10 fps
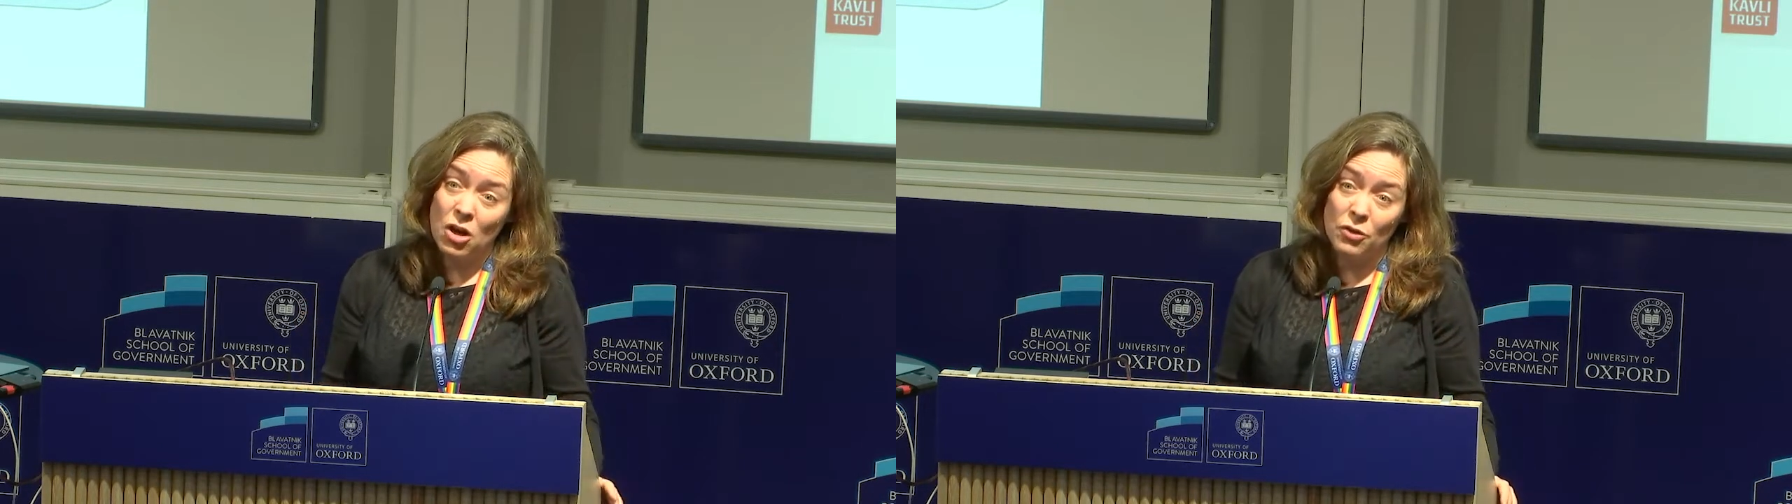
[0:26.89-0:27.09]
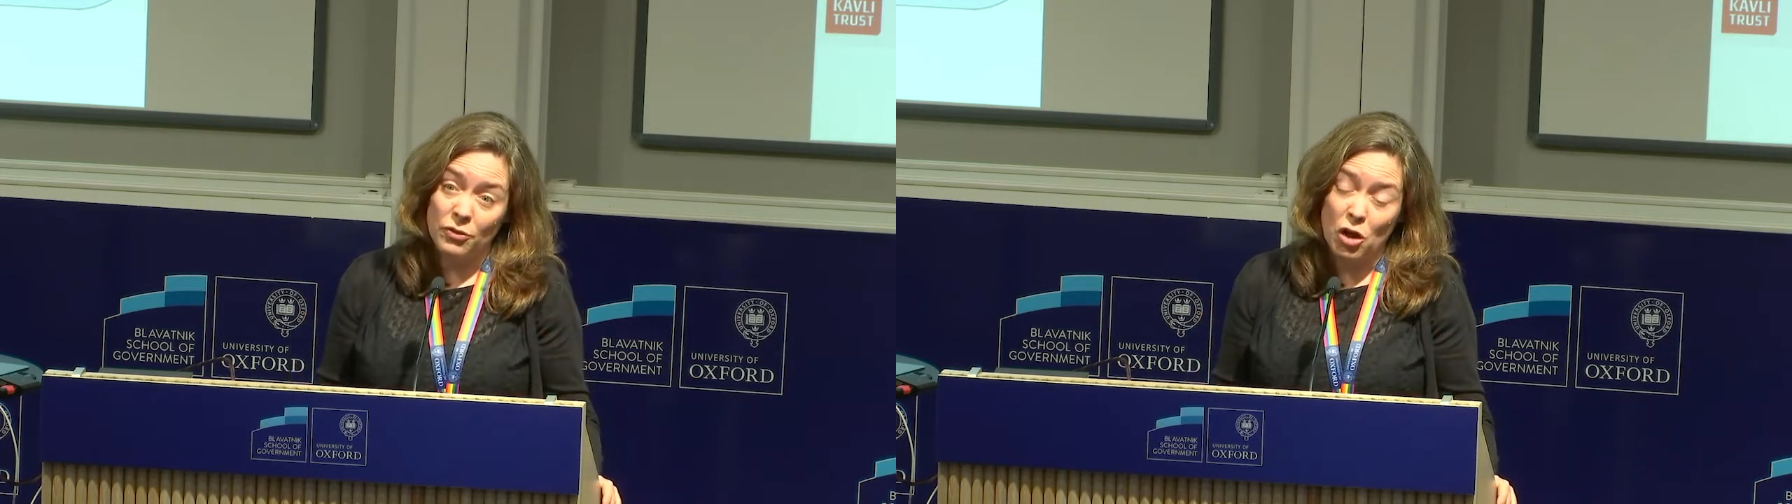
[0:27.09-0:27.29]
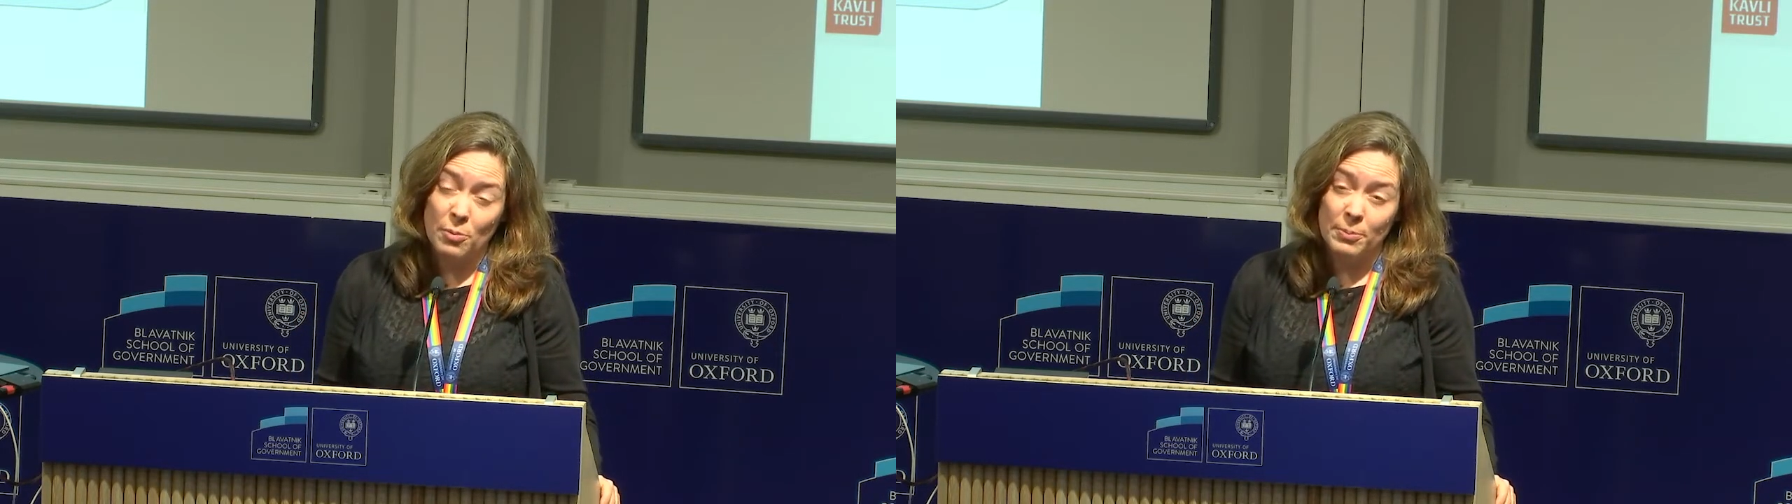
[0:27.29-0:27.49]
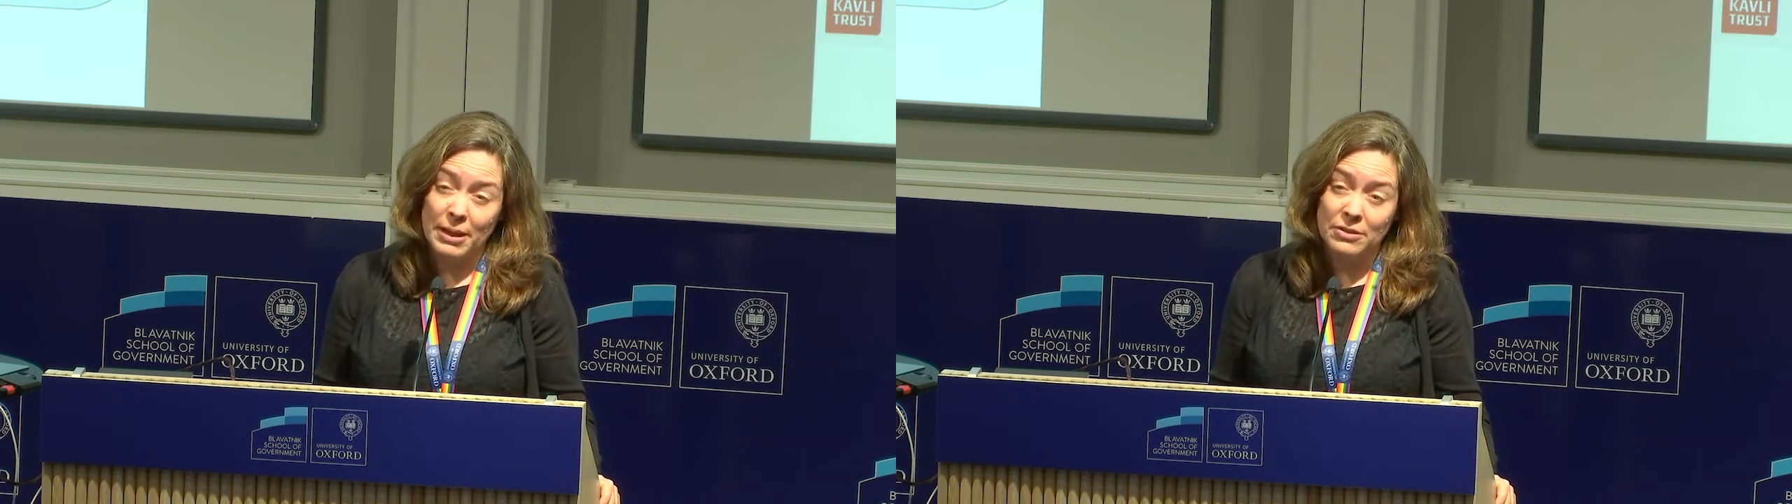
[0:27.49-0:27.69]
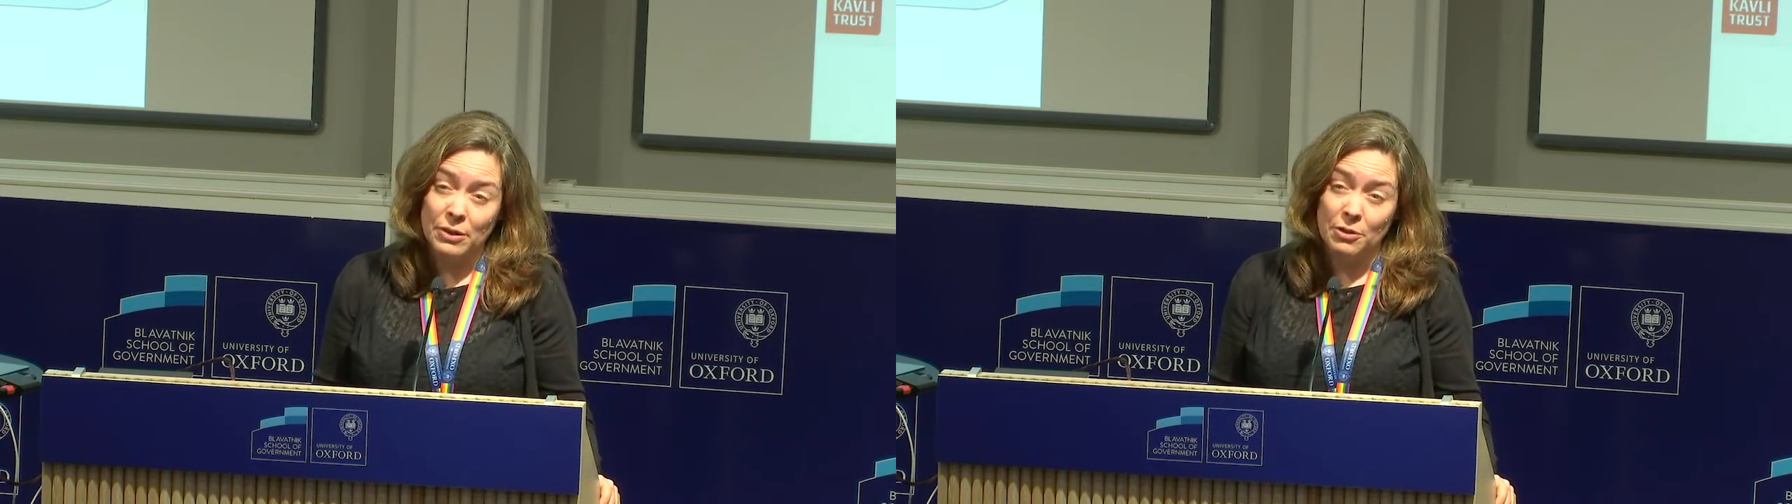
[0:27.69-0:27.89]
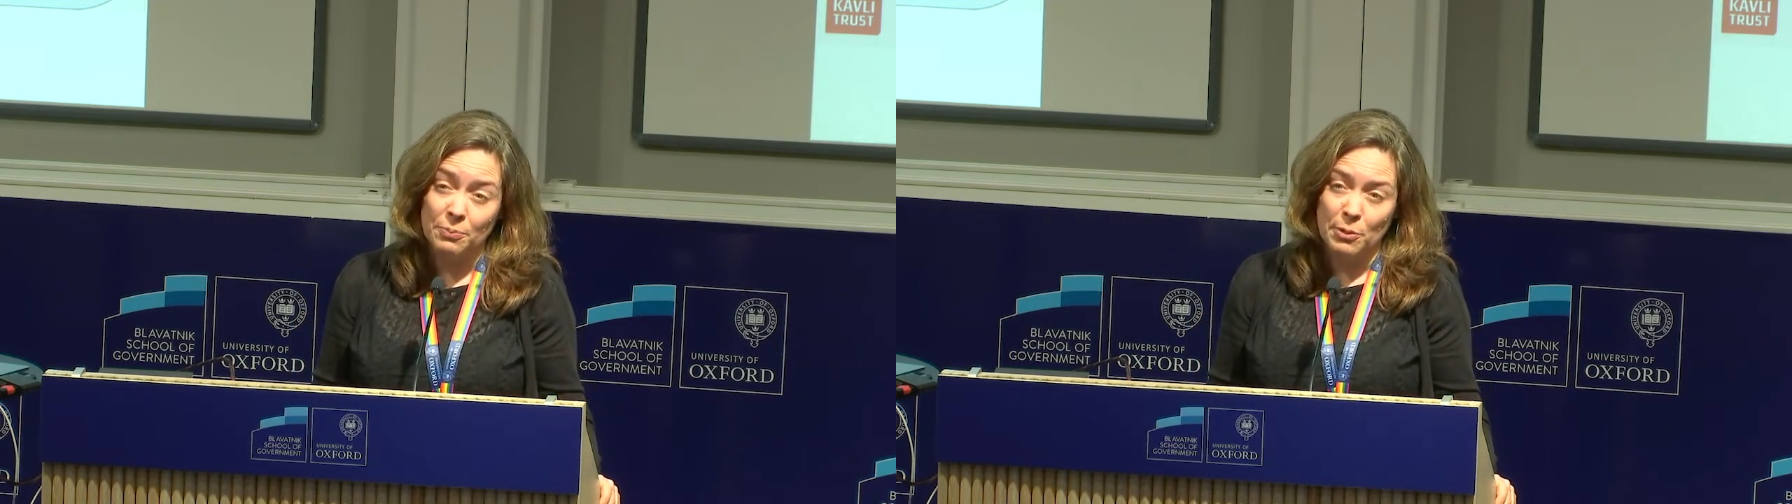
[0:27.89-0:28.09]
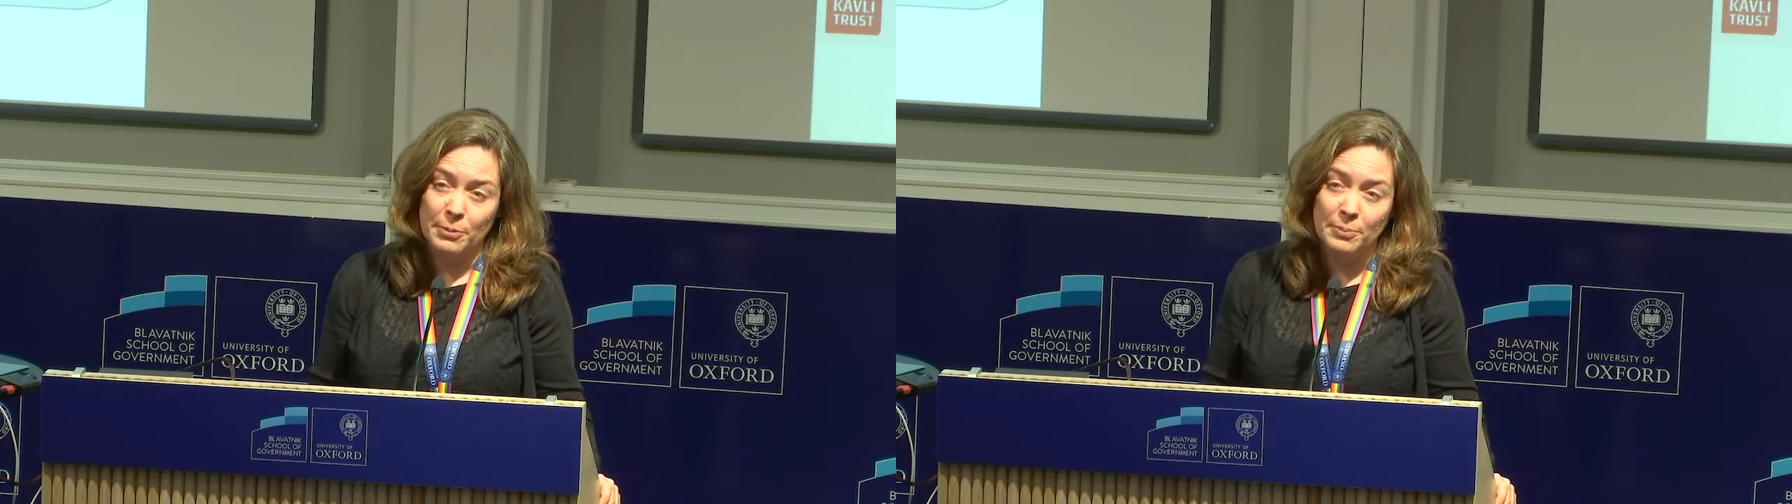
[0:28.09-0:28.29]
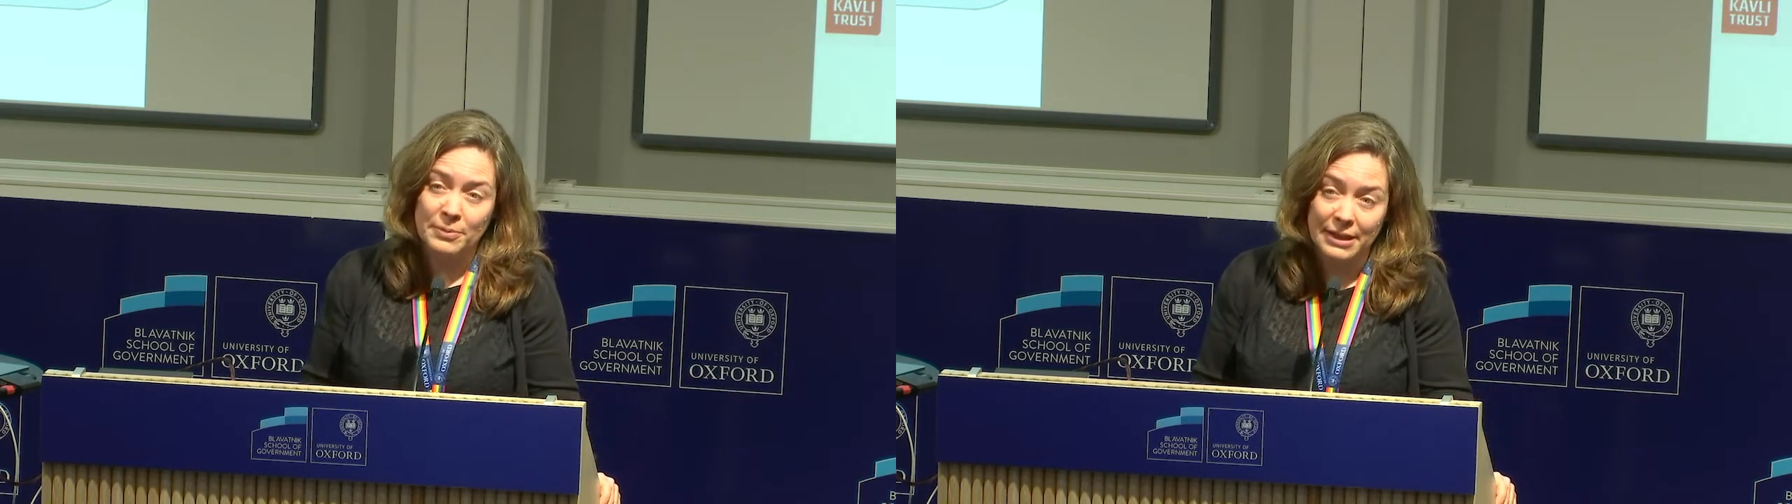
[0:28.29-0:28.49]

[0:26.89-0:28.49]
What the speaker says: of common mental health problems